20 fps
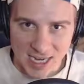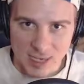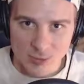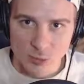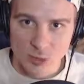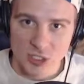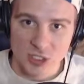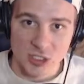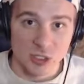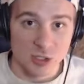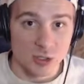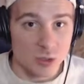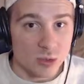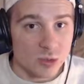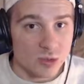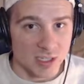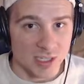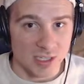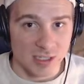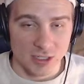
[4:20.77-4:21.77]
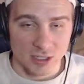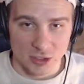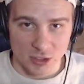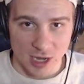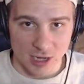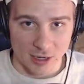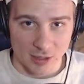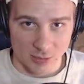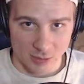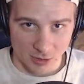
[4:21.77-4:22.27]
was using to
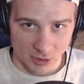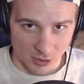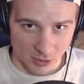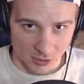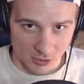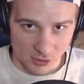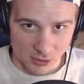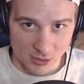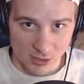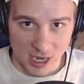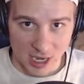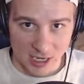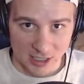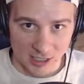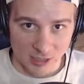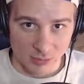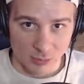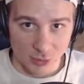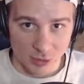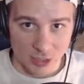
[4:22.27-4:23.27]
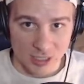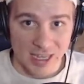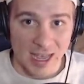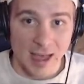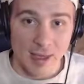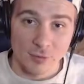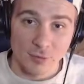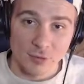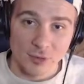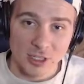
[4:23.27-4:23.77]
try to recruit Henning pretty
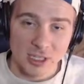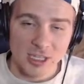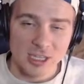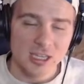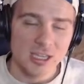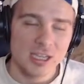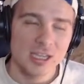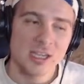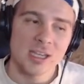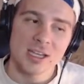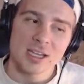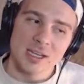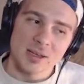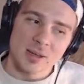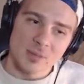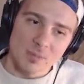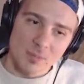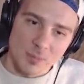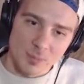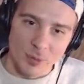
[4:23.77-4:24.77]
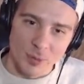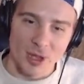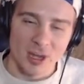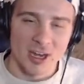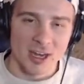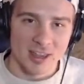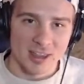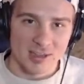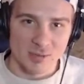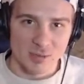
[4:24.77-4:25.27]
heavily. But
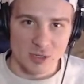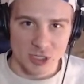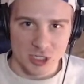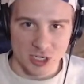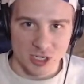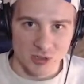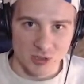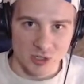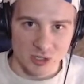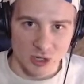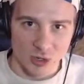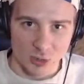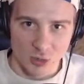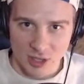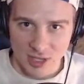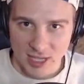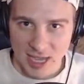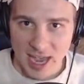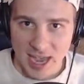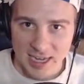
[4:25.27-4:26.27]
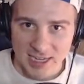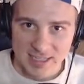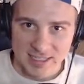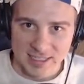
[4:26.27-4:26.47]
I think Michigan, with Gaddis